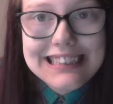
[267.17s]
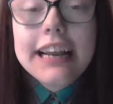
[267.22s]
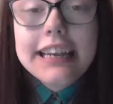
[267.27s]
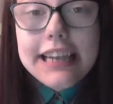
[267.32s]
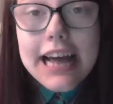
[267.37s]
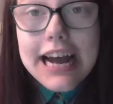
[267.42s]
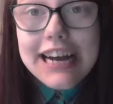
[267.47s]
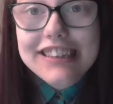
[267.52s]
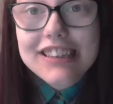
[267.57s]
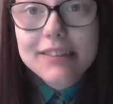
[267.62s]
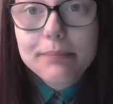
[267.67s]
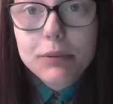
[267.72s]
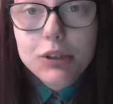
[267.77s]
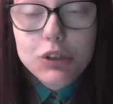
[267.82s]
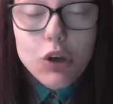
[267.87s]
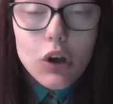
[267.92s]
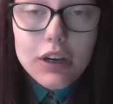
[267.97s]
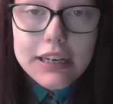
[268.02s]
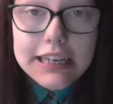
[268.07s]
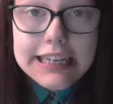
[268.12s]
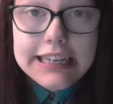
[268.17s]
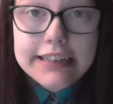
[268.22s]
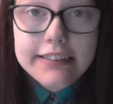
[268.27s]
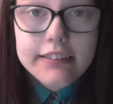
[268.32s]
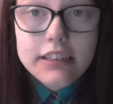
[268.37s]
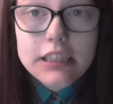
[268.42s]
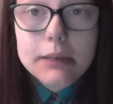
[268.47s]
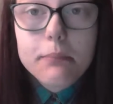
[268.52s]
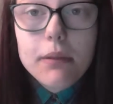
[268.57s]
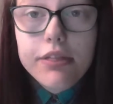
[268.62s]
And last but not
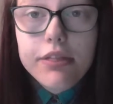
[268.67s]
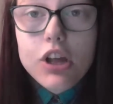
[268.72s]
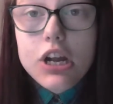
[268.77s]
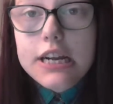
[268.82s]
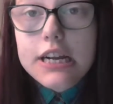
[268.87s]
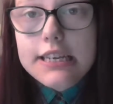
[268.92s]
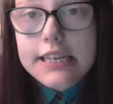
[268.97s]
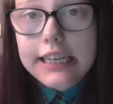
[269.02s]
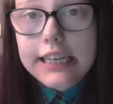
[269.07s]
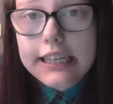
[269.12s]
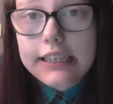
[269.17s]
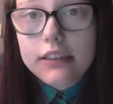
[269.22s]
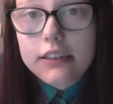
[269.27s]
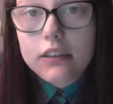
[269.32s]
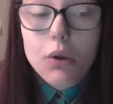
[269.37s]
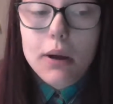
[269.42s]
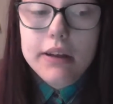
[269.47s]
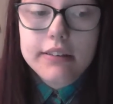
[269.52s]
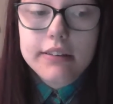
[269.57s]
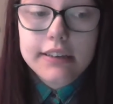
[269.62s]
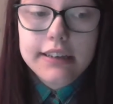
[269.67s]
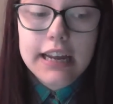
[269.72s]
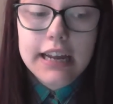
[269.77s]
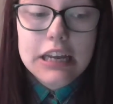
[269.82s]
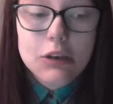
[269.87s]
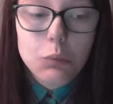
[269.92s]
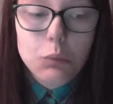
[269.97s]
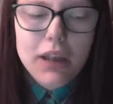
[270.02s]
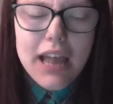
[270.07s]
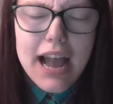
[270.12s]
least, number 13, as a
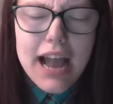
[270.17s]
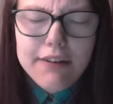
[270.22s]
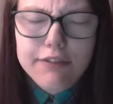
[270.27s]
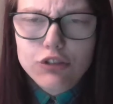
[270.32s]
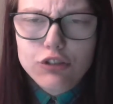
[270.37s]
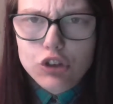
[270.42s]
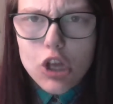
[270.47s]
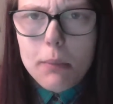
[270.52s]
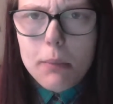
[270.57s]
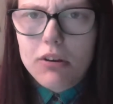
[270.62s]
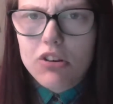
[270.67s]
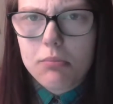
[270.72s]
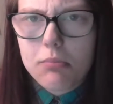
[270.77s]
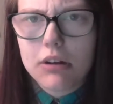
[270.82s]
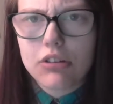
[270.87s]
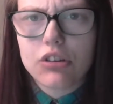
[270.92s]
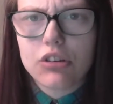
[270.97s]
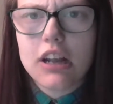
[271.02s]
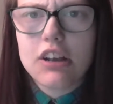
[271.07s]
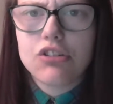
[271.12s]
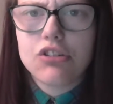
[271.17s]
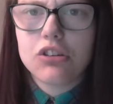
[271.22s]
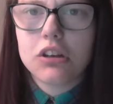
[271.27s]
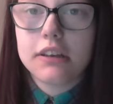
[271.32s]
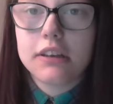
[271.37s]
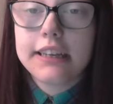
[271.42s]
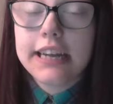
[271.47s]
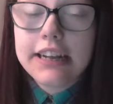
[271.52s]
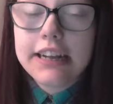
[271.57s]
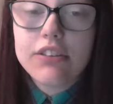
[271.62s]
kid we have so much imagination,
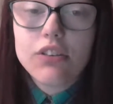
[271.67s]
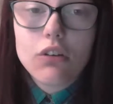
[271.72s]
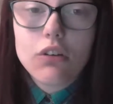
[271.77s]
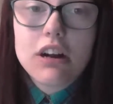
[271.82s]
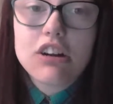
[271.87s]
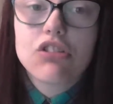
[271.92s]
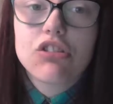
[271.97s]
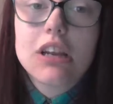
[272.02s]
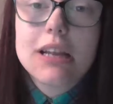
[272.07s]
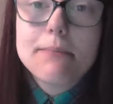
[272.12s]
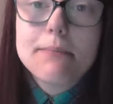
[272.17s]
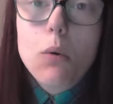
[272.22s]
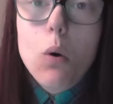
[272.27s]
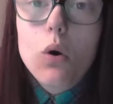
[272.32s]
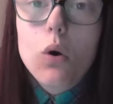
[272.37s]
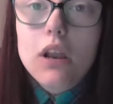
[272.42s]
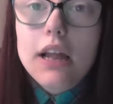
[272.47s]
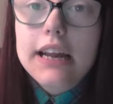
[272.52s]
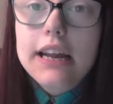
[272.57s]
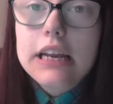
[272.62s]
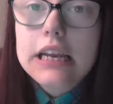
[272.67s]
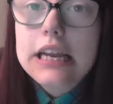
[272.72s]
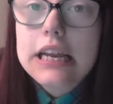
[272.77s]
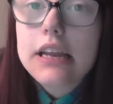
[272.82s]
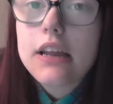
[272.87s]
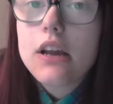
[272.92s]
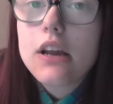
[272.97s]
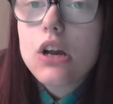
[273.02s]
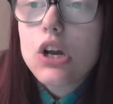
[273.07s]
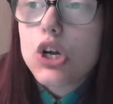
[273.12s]
and kids are actually more
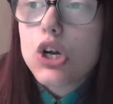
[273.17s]
likely